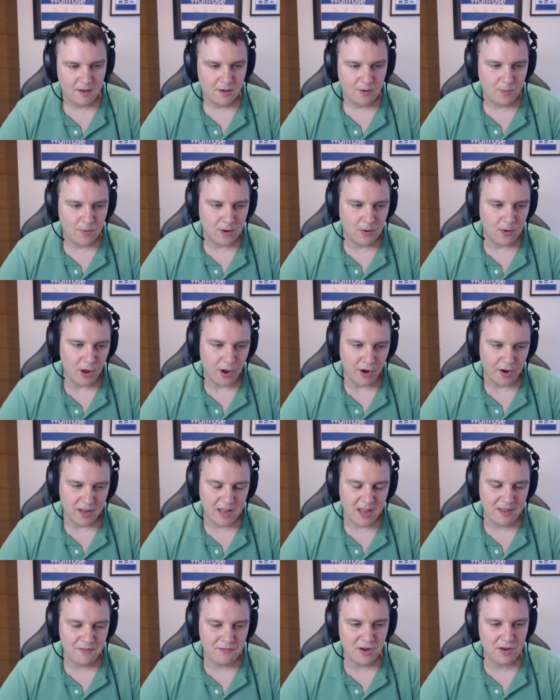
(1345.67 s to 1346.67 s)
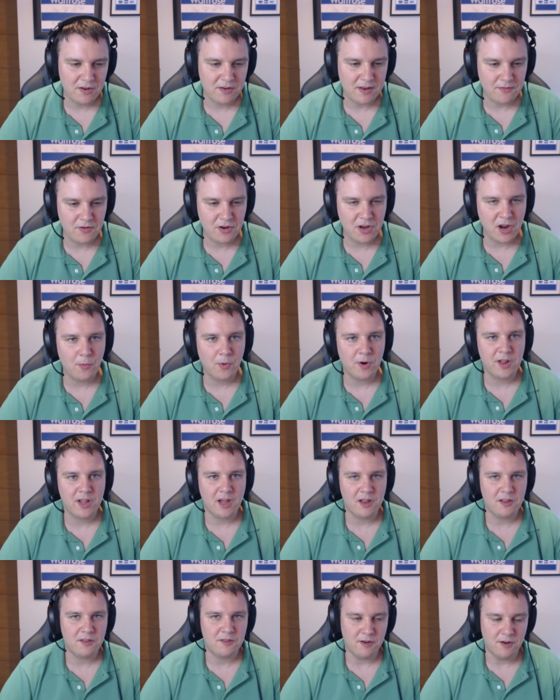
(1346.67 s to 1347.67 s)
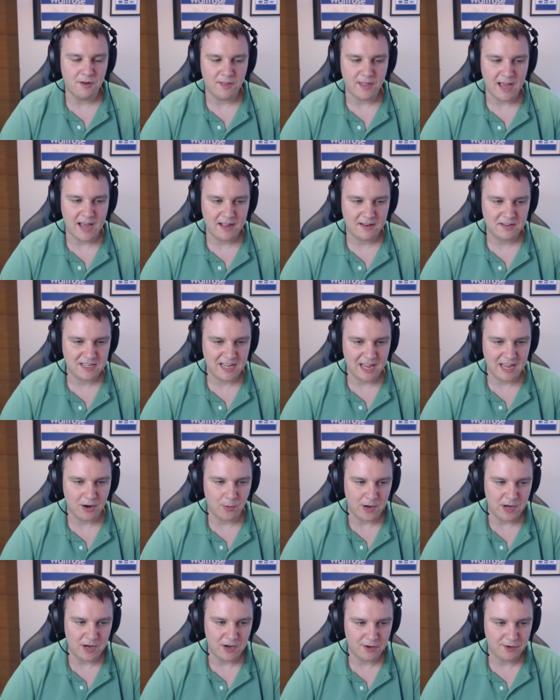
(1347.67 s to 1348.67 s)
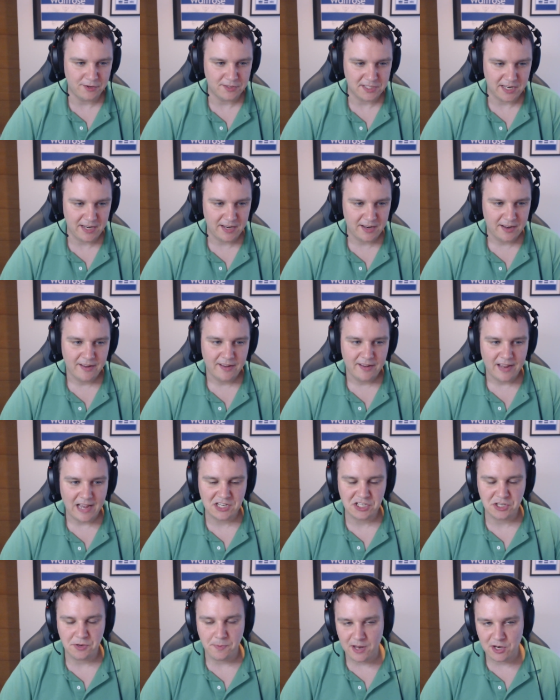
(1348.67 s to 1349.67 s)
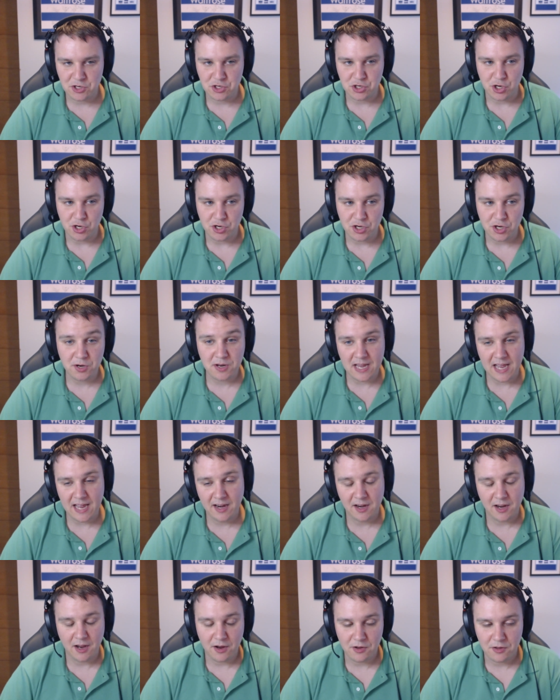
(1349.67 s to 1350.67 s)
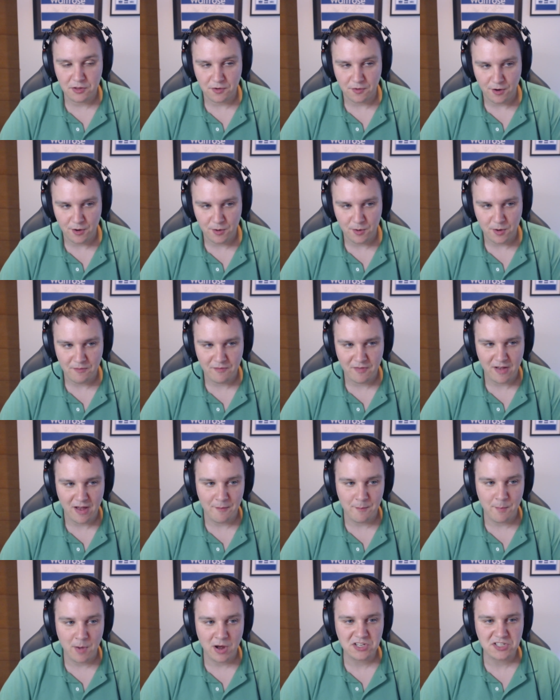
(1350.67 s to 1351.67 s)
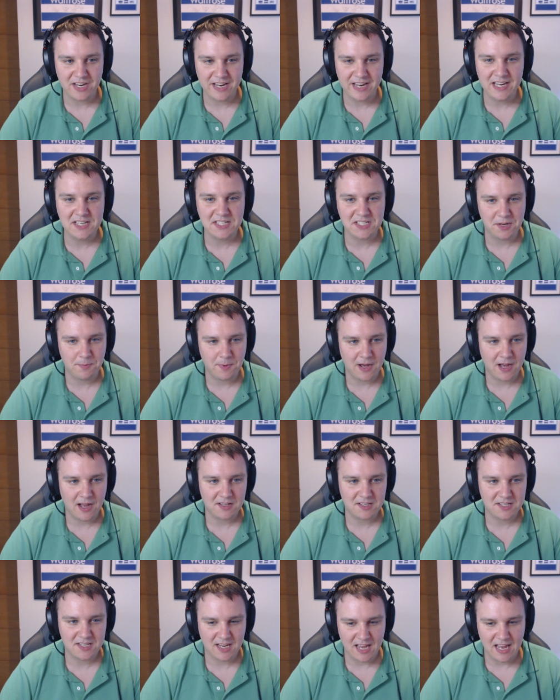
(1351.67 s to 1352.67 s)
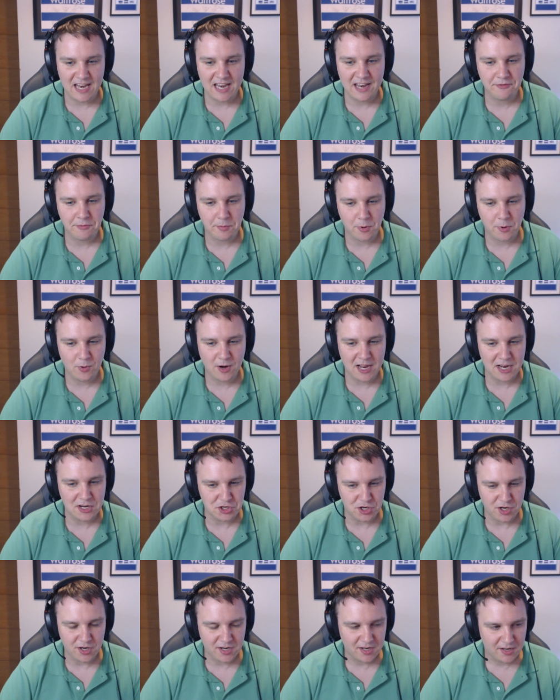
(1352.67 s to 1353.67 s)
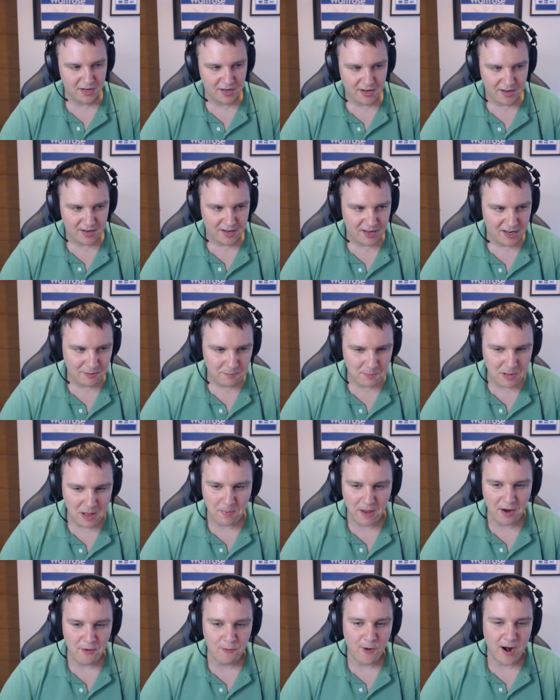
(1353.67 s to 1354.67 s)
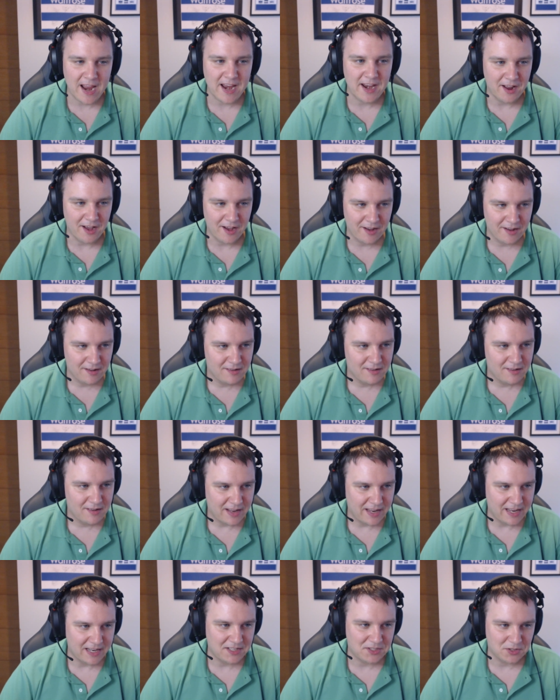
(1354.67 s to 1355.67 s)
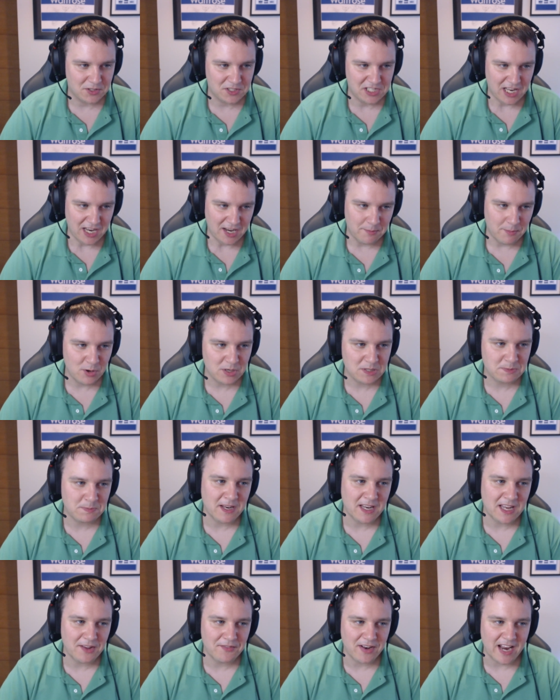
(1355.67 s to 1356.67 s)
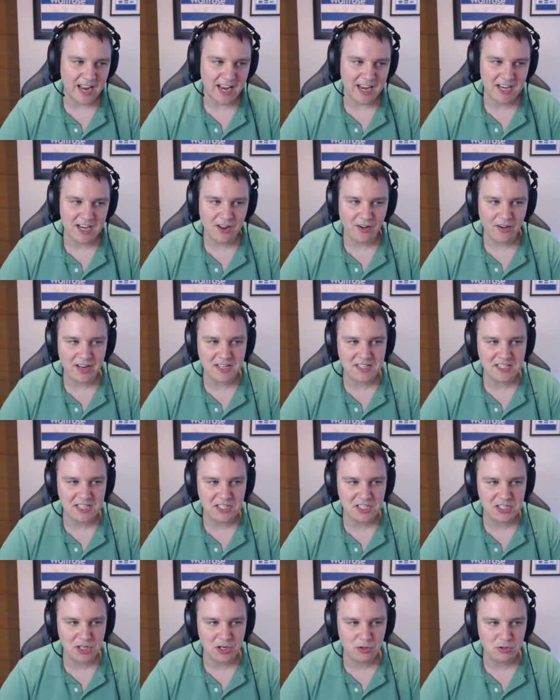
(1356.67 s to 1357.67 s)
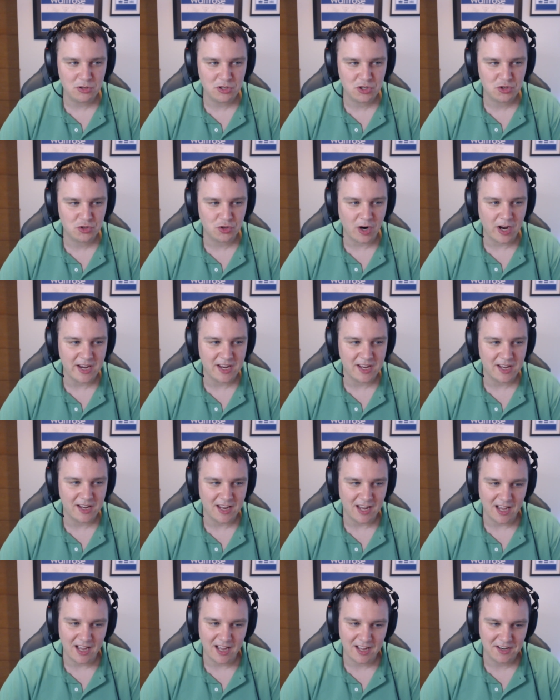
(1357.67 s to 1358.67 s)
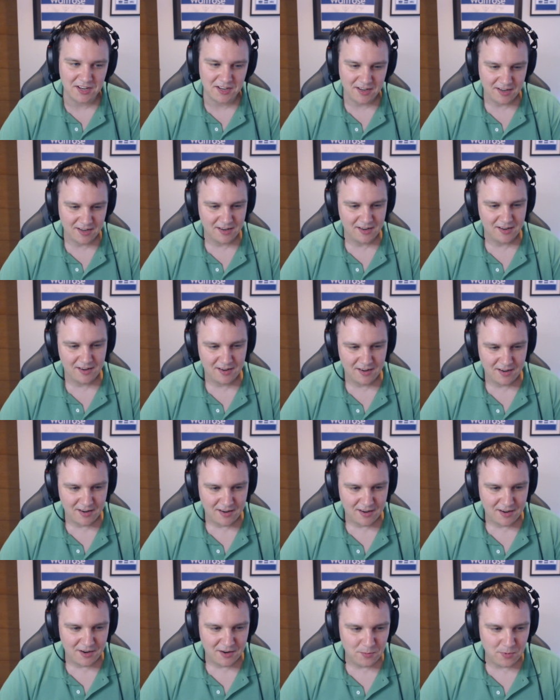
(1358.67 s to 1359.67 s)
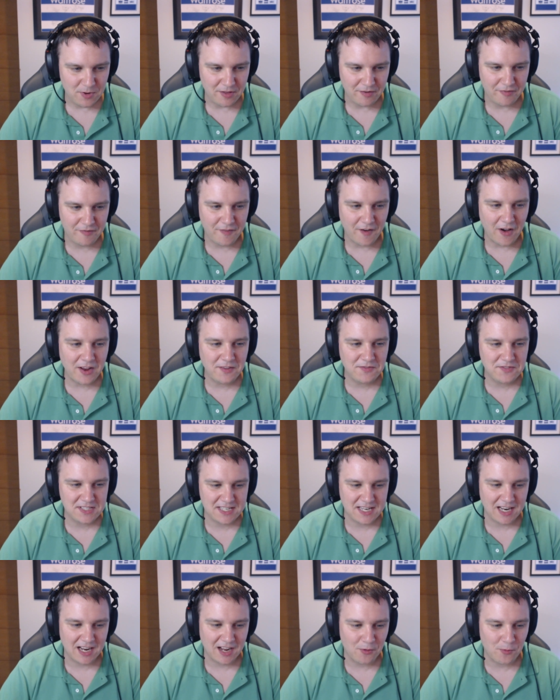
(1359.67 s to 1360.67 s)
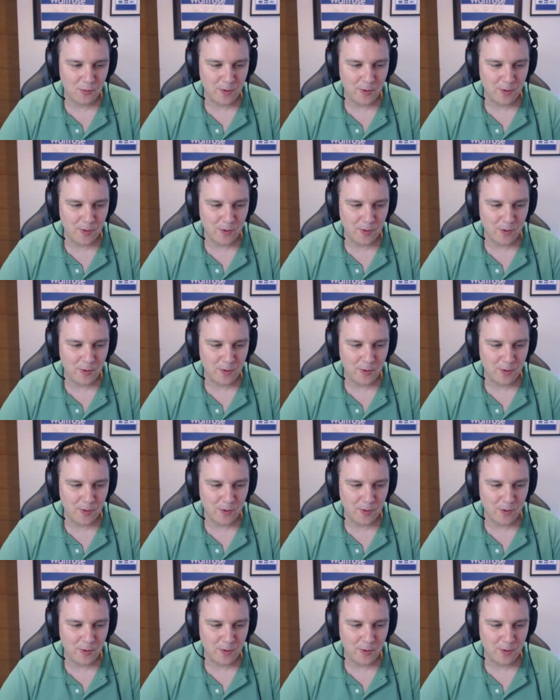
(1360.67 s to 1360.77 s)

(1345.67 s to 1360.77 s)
well, look, if you don't want to go through that to get Guendouzi, as you mentioned, you can go through a much easier path to get a Liverpool legend, Pepe Reina, into your team, who has been given a 92 striker card with a 5-star